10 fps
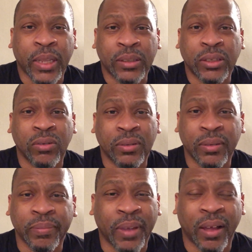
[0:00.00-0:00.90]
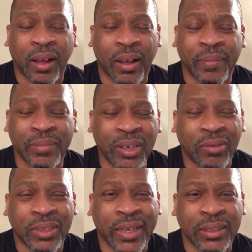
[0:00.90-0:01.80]
So,
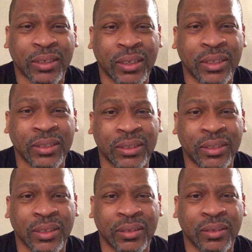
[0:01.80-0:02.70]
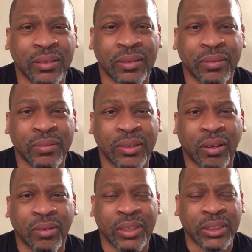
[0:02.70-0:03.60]
thank goodness that, you
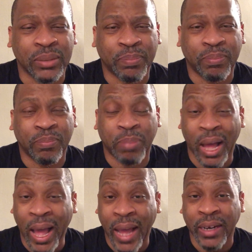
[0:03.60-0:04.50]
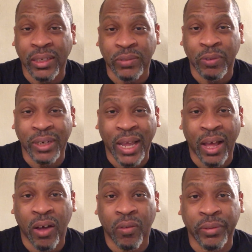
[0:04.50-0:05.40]
know, this is behind us for
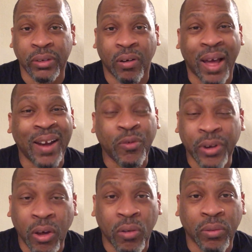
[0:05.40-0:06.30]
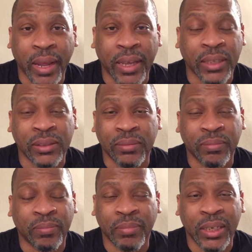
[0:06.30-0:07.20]
now. You know, I don't know, like as
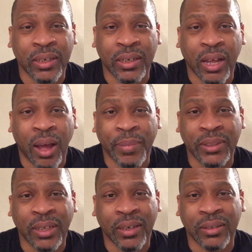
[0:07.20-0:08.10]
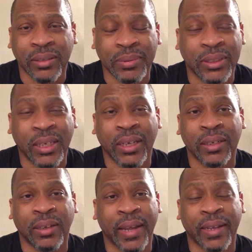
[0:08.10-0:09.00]
many of the commentators have
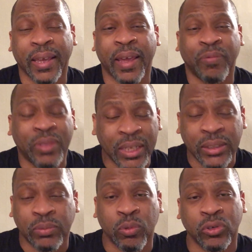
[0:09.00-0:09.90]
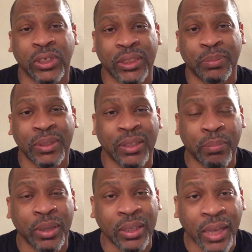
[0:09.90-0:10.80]
said, like if this will just be the
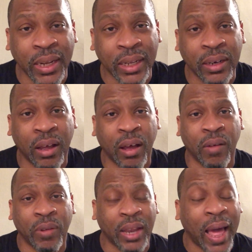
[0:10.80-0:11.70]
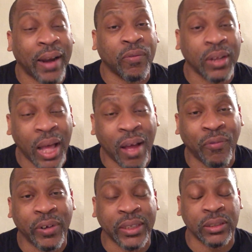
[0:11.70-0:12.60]
beginning of a lot of
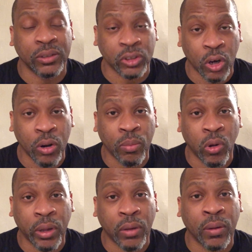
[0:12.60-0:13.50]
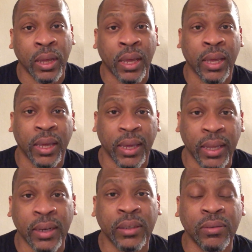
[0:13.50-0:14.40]
conflict and turmoil
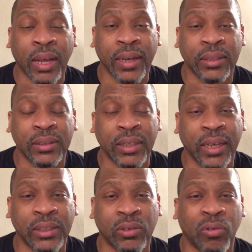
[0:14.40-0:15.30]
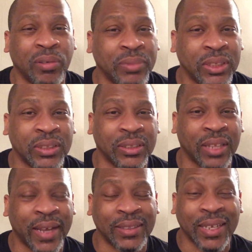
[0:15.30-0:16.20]
in the United States or if this is
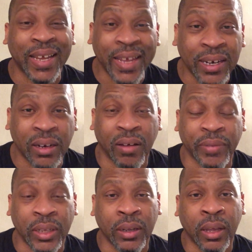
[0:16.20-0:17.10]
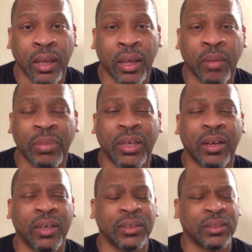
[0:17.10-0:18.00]
like the end of it.
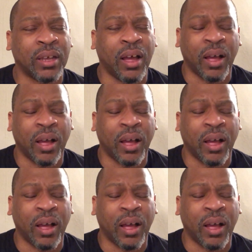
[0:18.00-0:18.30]
Because,